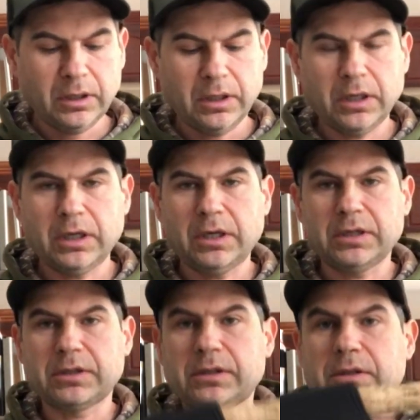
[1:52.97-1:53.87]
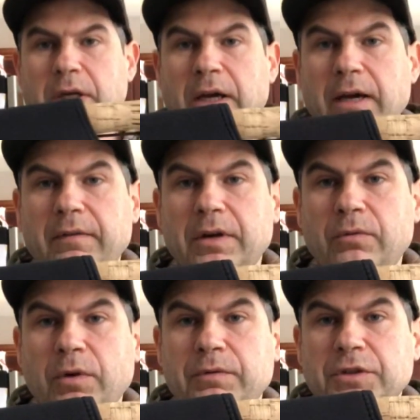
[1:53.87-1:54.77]
is I have a
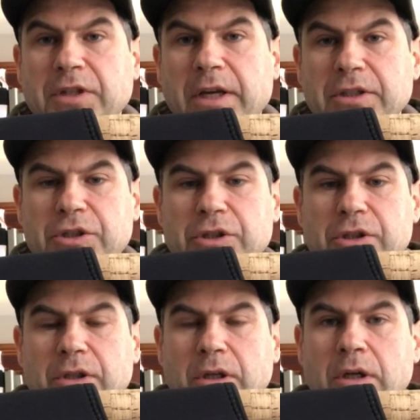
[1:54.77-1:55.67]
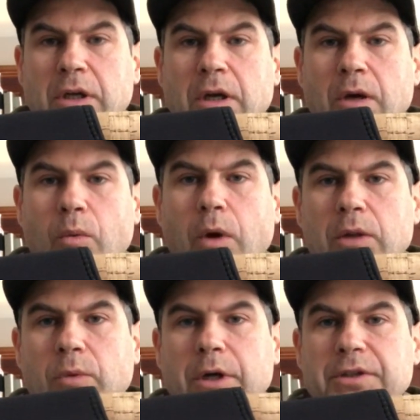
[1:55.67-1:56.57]
River's Edge
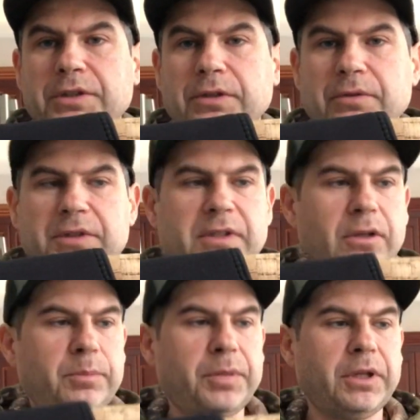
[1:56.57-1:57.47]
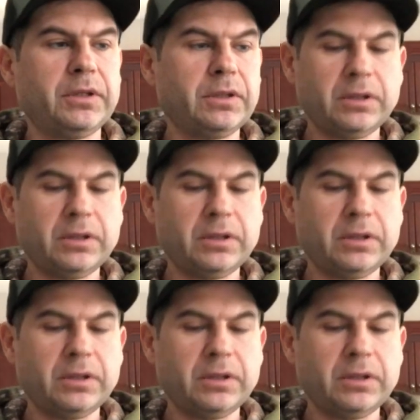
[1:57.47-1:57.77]
Wild Water Series center pin